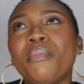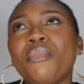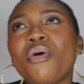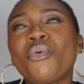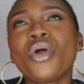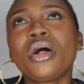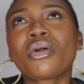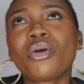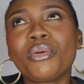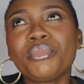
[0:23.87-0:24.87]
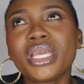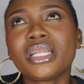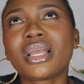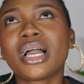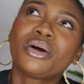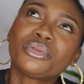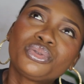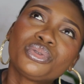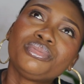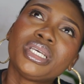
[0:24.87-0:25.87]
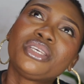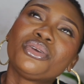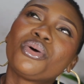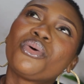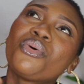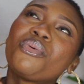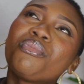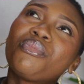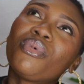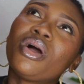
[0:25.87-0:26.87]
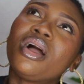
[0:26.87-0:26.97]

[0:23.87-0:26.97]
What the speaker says: more welcoming, how to make your home